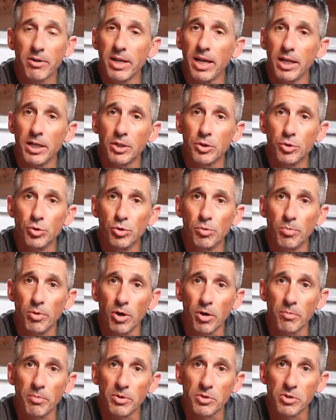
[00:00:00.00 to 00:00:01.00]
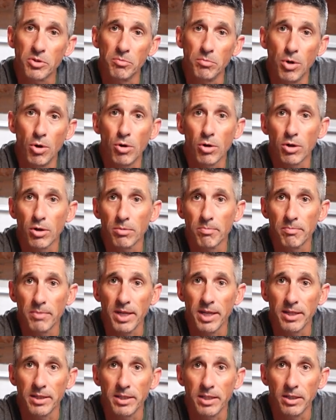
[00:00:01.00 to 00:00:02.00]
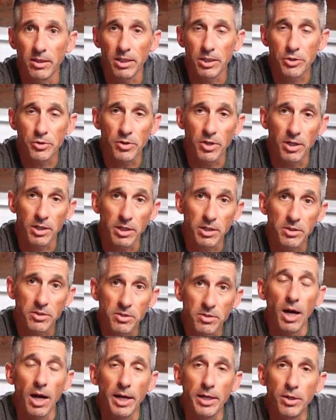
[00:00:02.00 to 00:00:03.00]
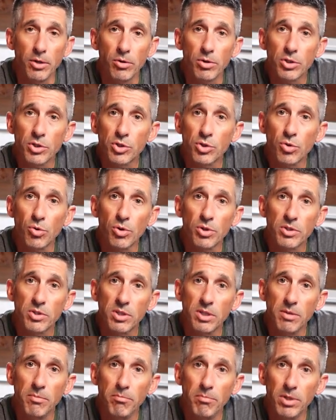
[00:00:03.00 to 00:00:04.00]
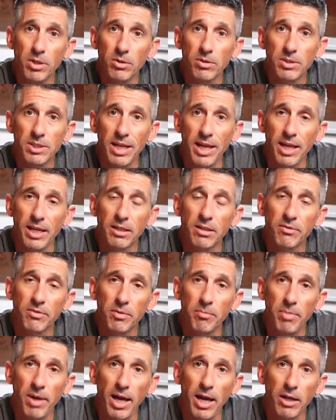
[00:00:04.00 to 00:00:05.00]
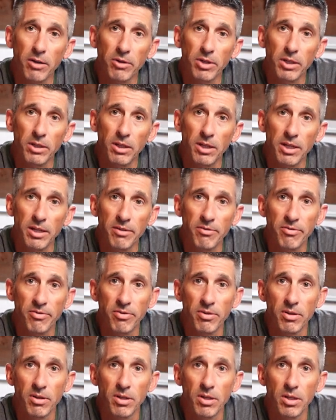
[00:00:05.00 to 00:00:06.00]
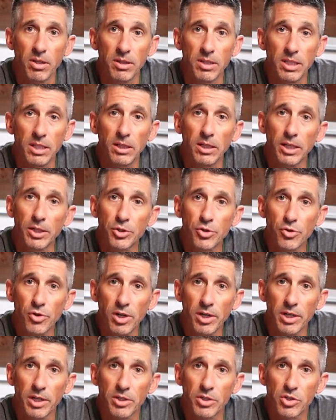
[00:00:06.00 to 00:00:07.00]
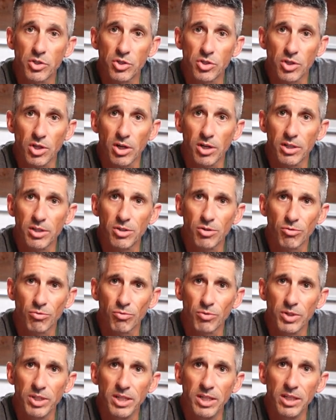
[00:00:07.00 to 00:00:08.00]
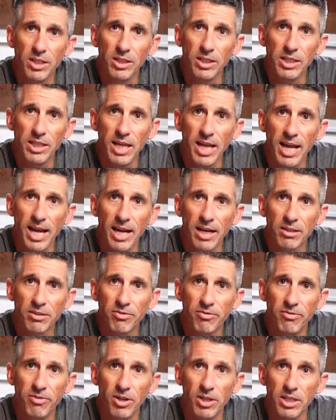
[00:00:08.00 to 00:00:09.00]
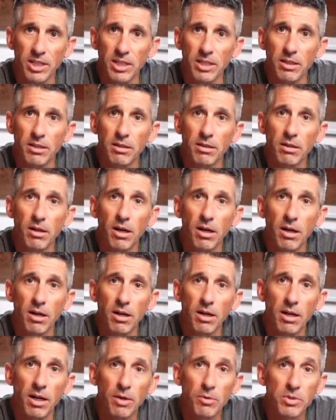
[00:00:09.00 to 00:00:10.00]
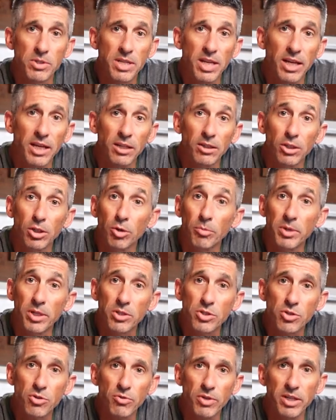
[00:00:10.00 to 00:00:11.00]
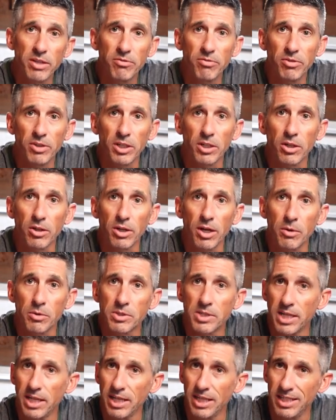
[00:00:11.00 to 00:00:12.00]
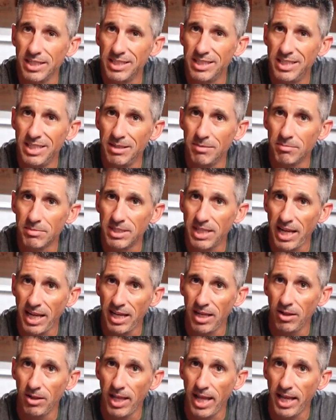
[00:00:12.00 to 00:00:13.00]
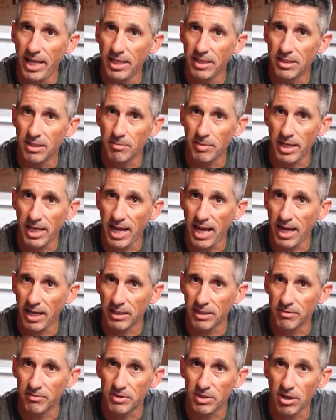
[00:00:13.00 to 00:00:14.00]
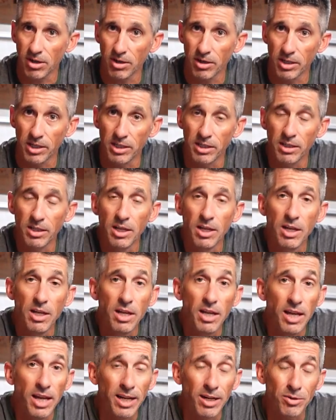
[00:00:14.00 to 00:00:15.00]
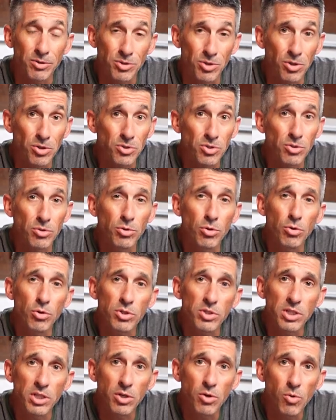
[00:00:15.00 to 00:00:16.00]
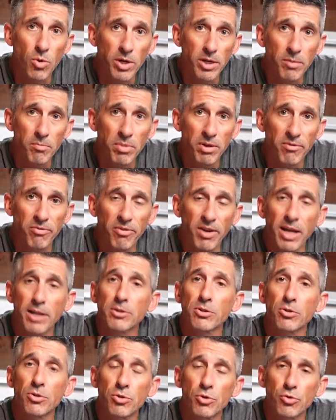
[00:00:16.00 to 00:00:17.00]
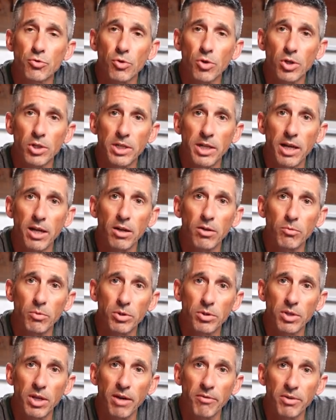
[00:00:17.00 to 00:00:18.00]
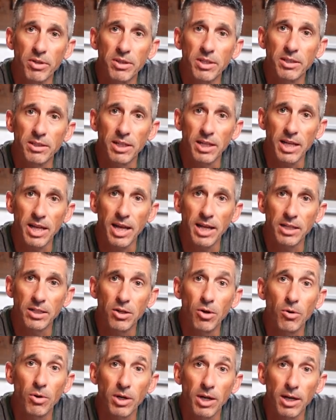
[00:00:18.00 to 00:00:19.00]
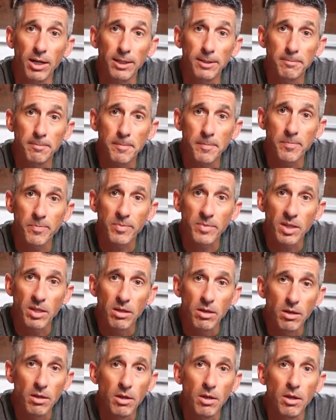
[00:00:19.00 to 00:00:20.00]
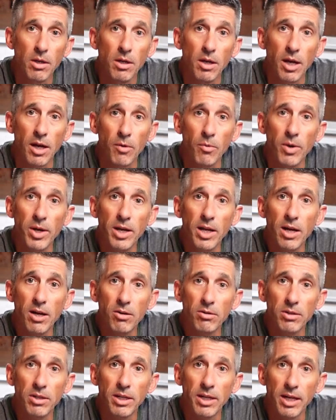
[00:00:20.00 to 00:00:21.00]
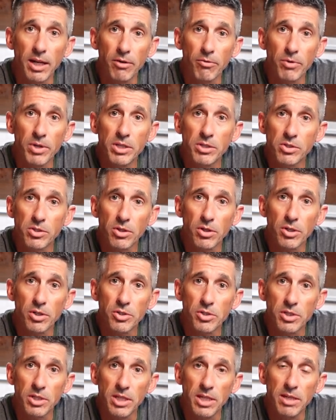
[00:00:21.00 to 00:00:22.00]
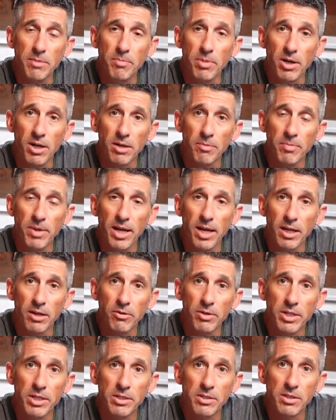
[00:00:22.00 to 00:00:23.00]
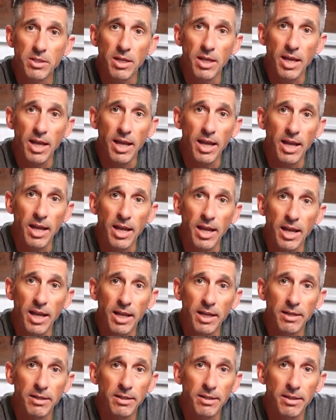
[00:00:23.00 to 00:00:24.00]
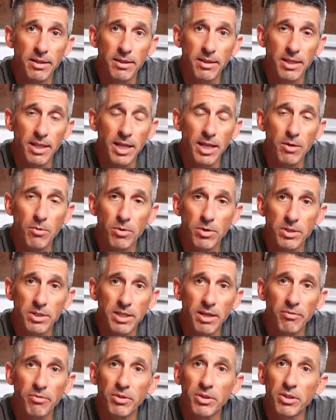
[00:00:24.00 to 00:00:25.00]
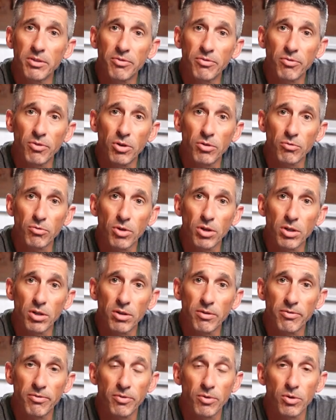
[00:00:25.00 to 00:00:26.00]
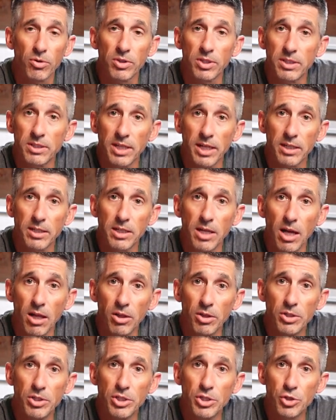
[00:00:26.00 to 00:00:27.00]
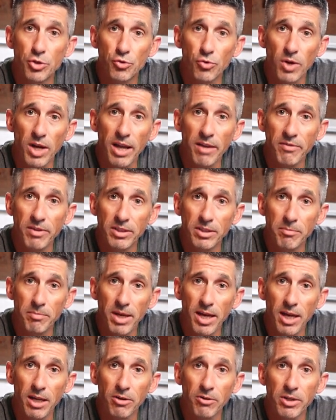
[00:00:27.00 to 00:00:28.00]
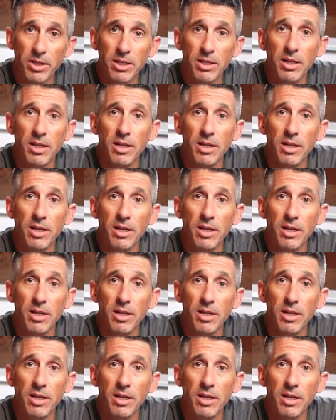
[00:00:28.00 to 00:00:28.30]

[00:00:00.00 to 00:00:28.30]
had a dual purpose, the motor and the electronics. I noticed towards the middle to end of the battery life, the electronics started to really act funny. I was getting a little bit of screen flicker. I was getting a dim tail end to my active target. And I was also noticing quite a bit faster drawdown with everything that I had going on. I went out and I researched Epoch batteries, and they were definitely the front runner for the technology driving the battery,